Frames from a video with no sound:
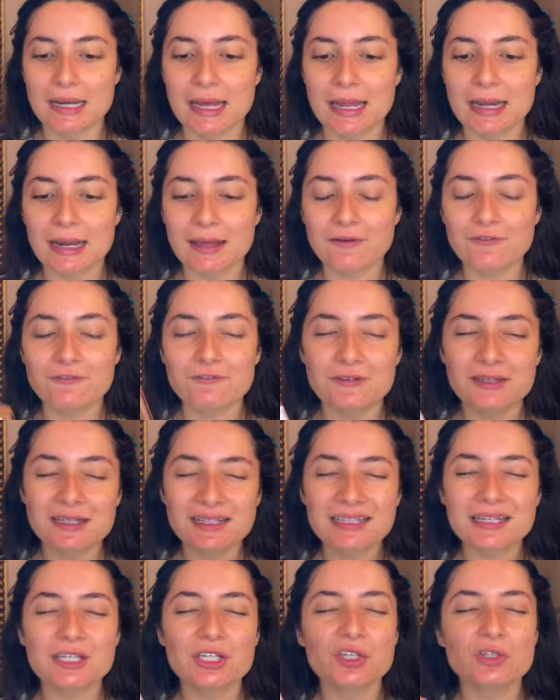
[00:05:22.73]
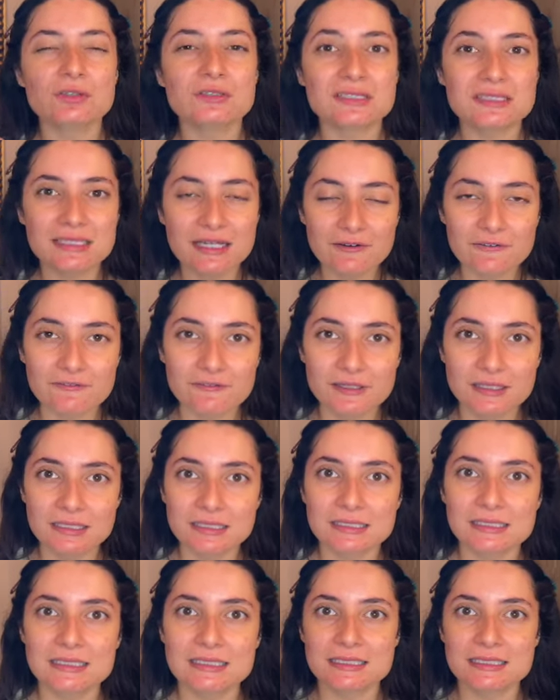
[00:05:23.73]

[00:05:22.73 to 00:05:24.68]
and I feel like you definitely